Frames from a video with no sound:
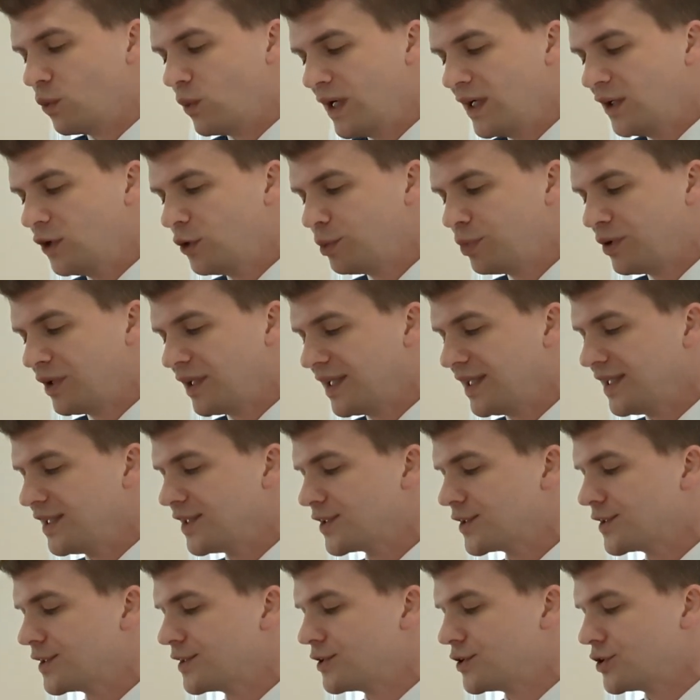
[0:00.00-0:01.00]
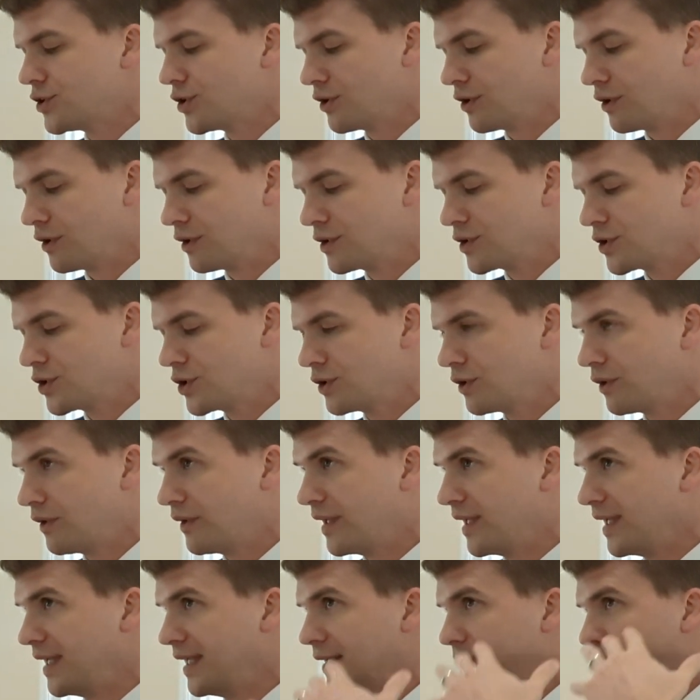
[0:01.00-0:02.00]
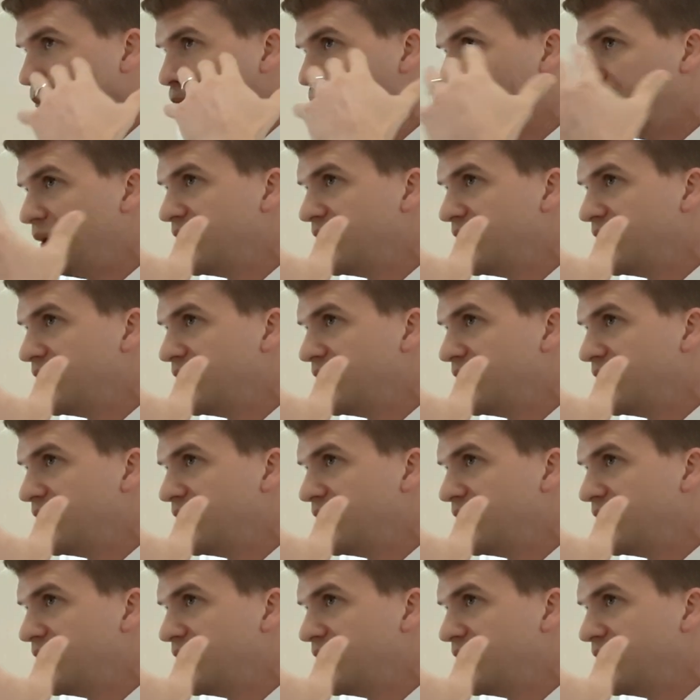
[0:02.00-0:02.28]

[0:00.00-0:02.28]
well-placed church on a